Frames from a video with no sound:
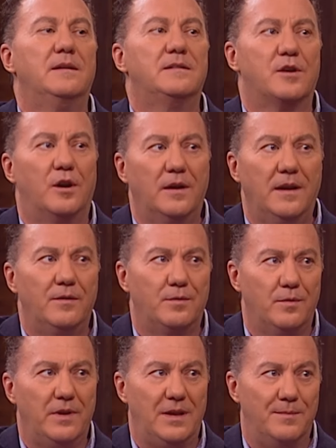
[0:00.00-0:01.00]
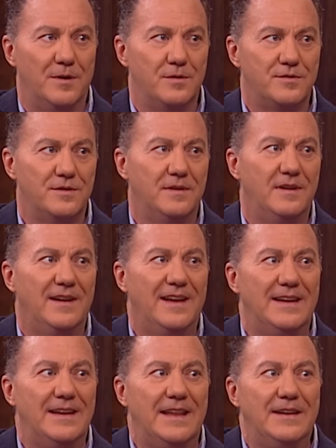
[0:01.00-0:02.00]
Talking through the emotion
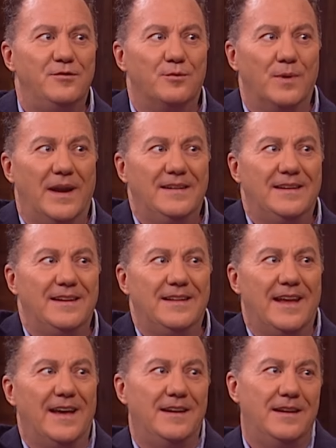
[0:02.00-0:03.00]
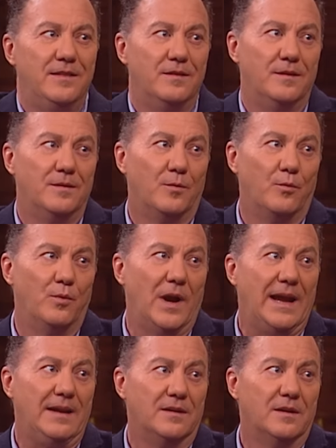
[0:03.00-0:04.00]
and directing that in the
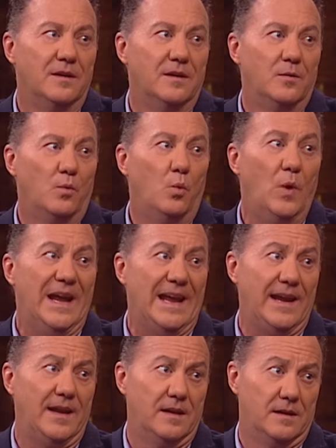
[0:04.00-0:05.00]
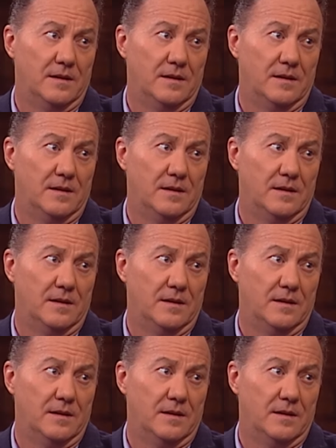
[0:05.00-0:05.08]
right way.